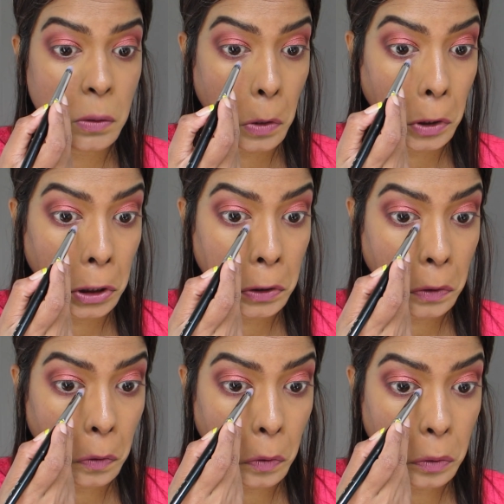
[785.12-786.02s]
your
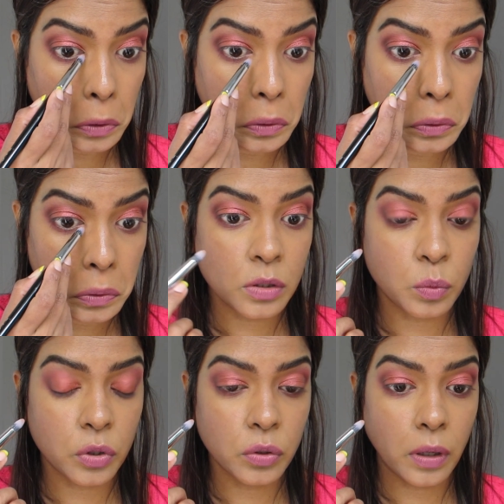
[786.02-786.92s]
inner corners. So
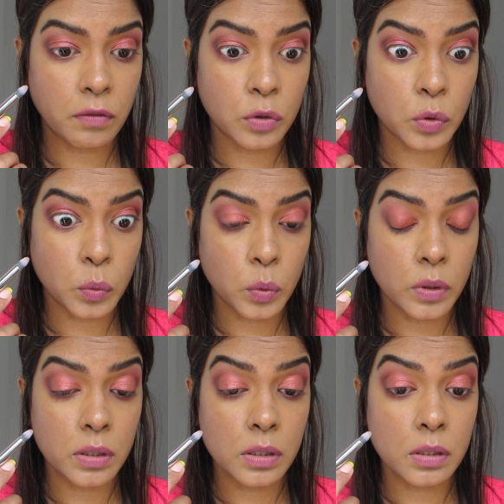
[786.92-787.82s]
what you have to do
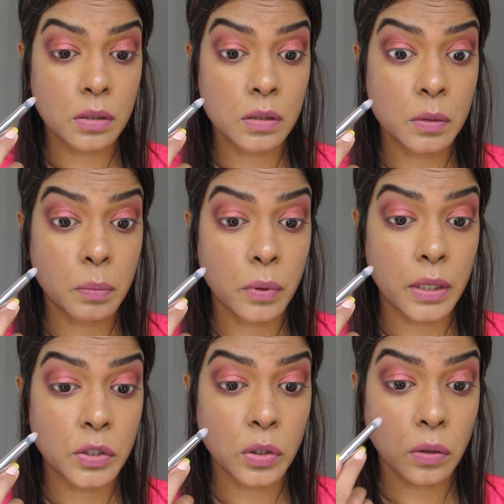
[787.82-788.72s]
is
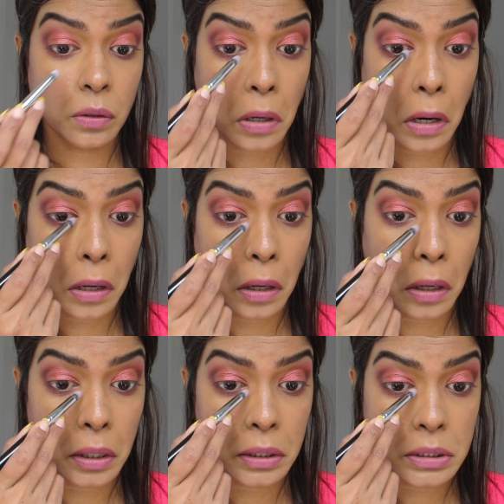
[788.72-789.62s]
spread your
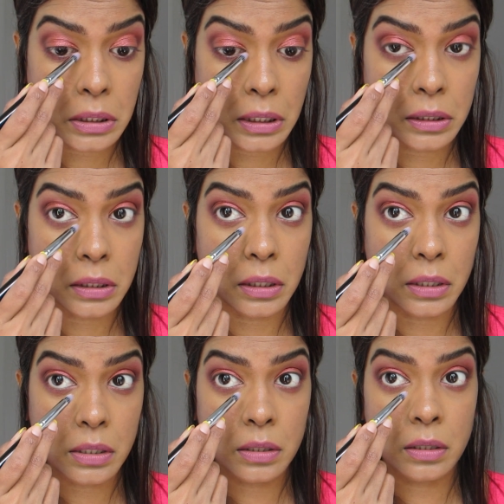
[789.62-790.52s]
eyes like
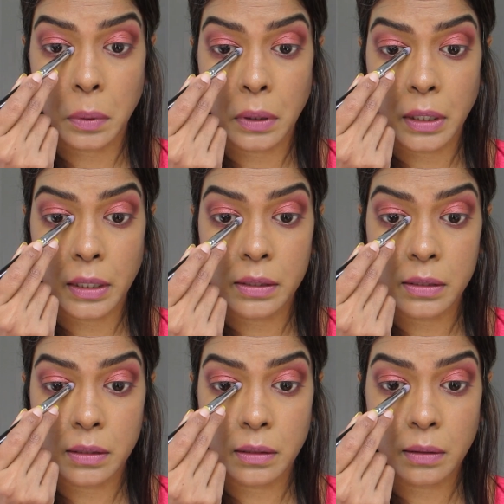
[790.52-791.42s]
this,
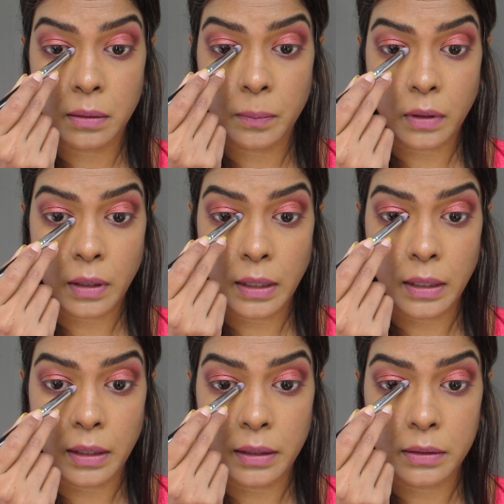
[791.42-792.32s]
place the
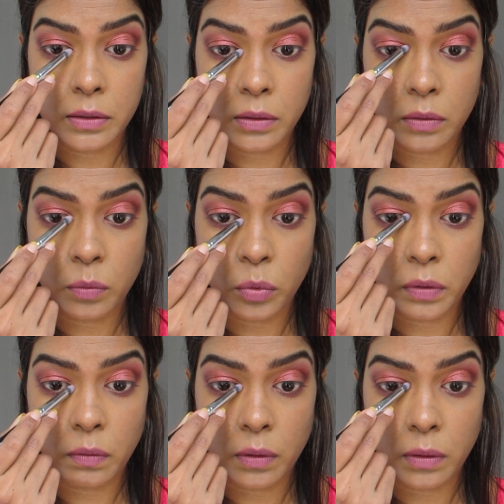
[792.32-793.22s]
highlighter
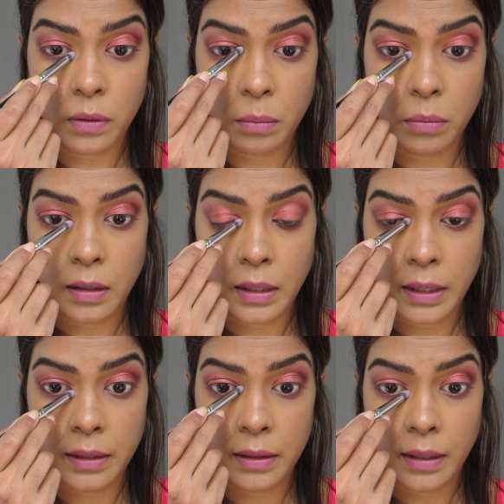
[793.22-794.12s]
whatever
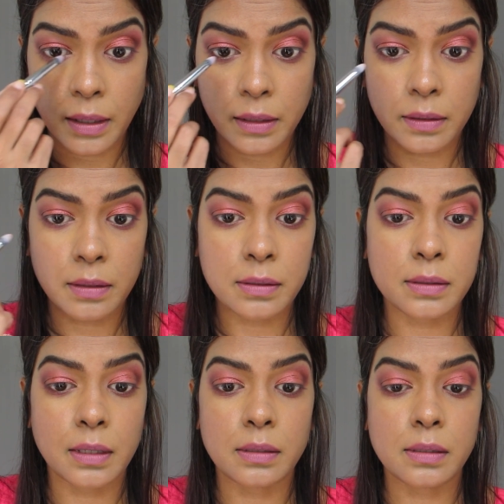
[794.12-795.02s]
like that at the
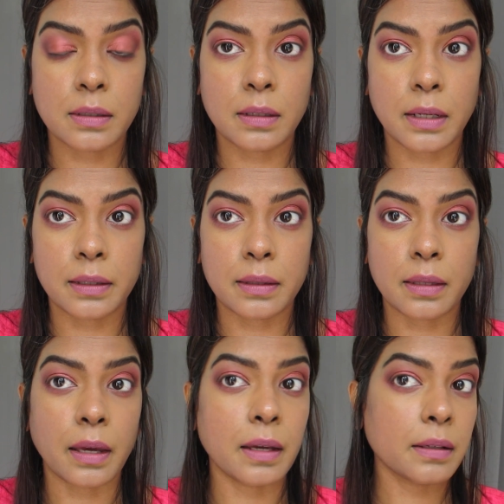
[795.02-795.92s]
center like
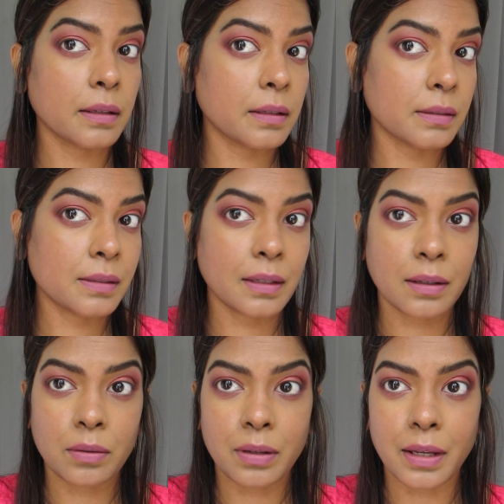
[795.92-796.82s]
that, and see
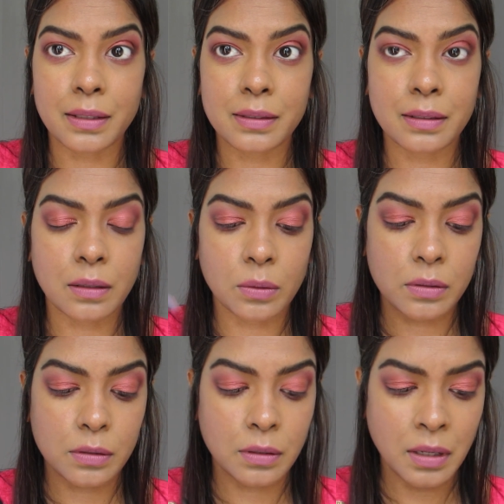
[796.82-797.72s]
how nice it
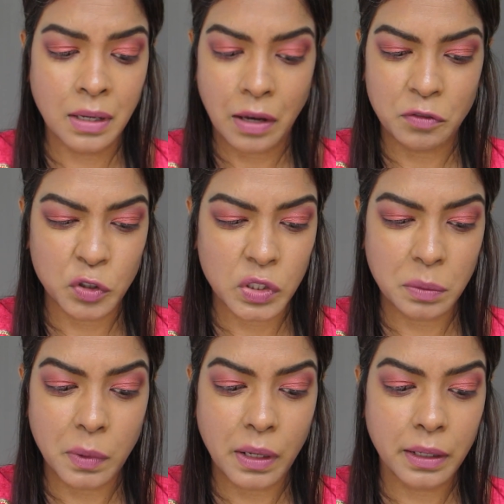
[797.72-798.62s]
looks. Just
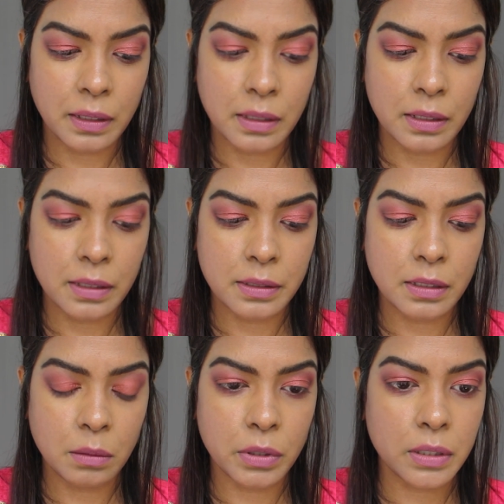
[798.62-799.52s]
apply a
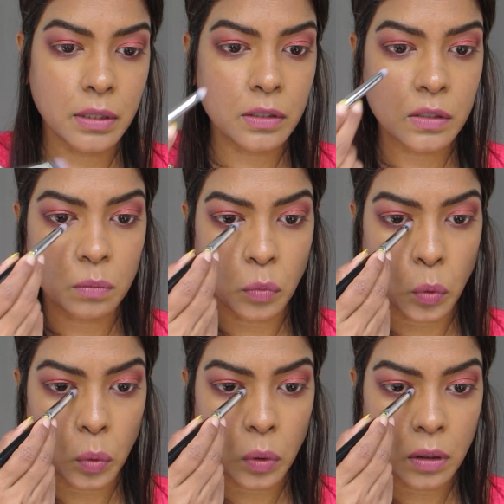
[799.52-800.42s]
little bit in a
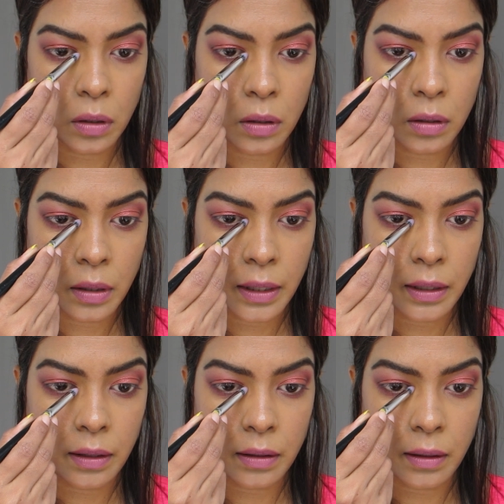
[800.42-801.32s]
small
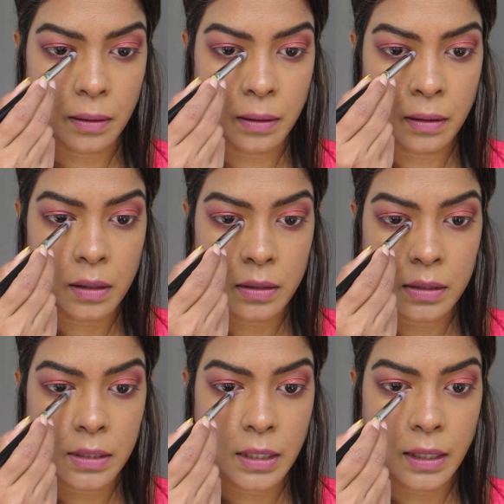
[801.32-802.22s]
area
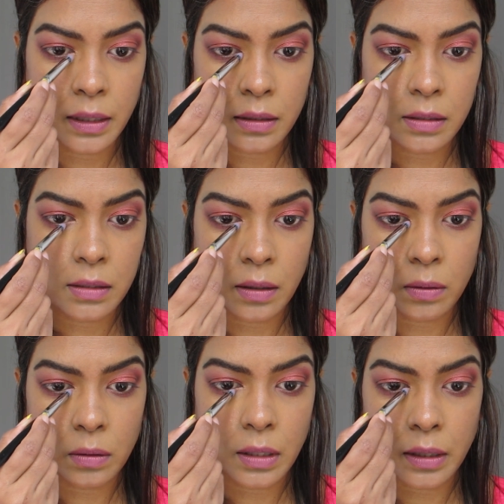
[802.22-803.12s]
and take it
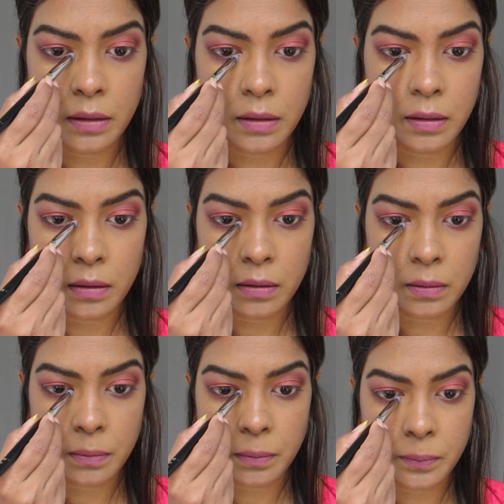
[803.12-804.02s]
down like
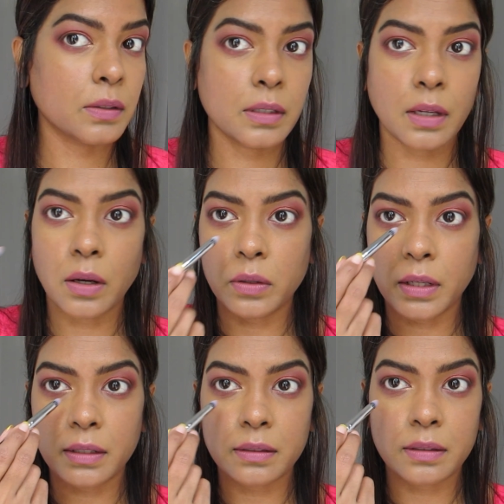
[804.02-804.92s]
this. See how
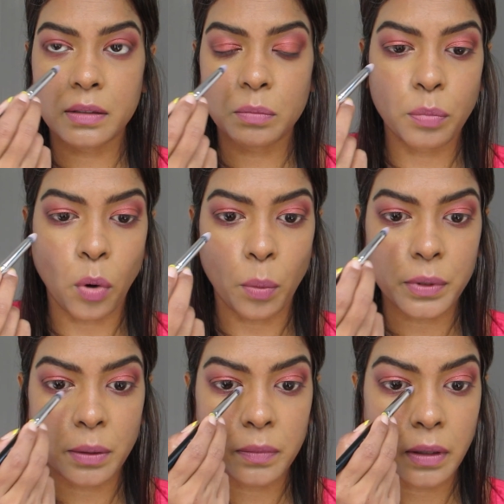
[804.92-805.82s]
that is
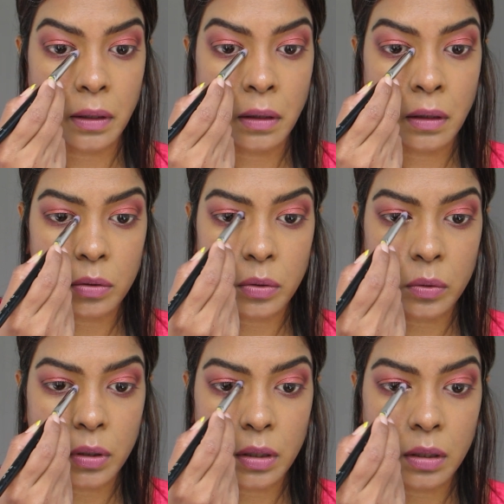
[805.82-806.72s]
popped up there?
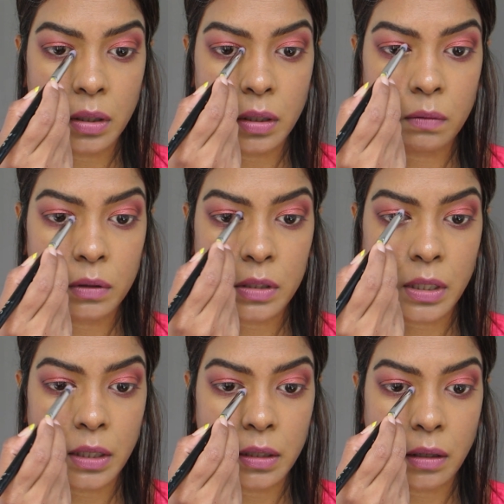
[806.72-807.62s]
You can even
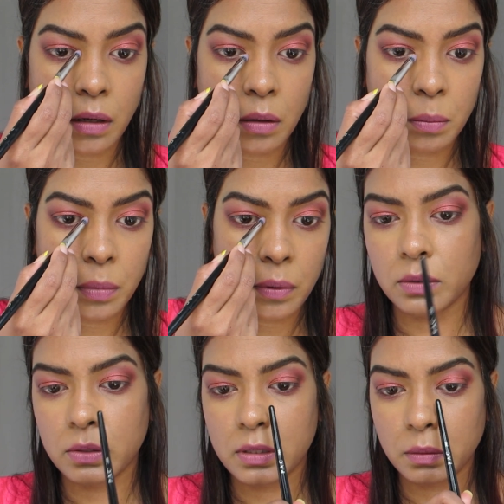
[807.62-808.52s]
take it up.
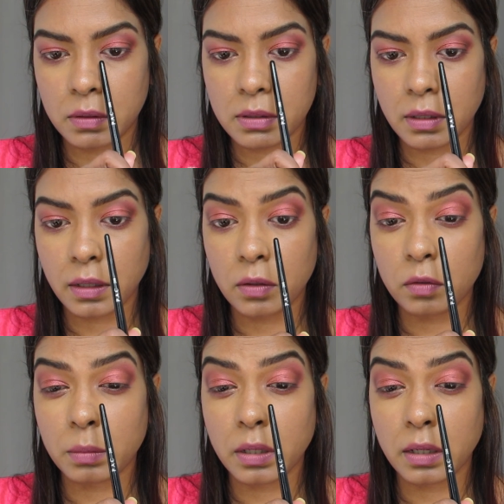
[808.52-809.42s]
Now you see this side
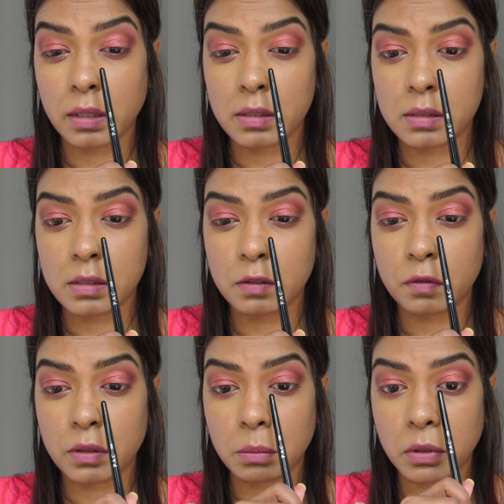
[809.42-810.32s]
of my eye is
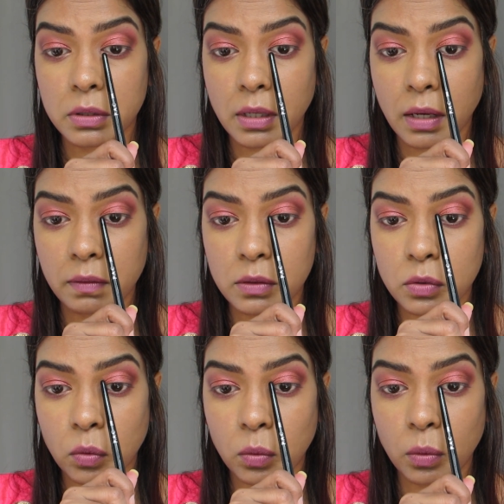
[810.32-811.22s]
different because I have this
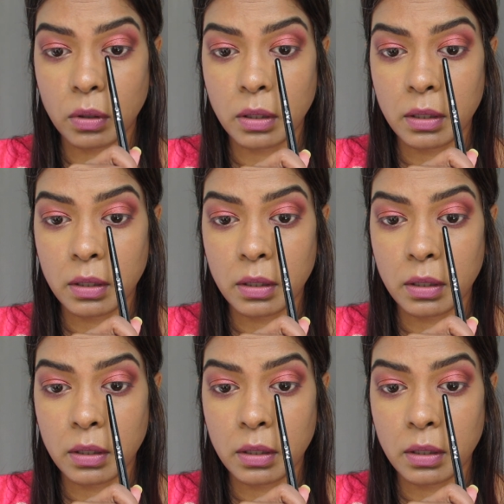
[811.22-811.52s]
whole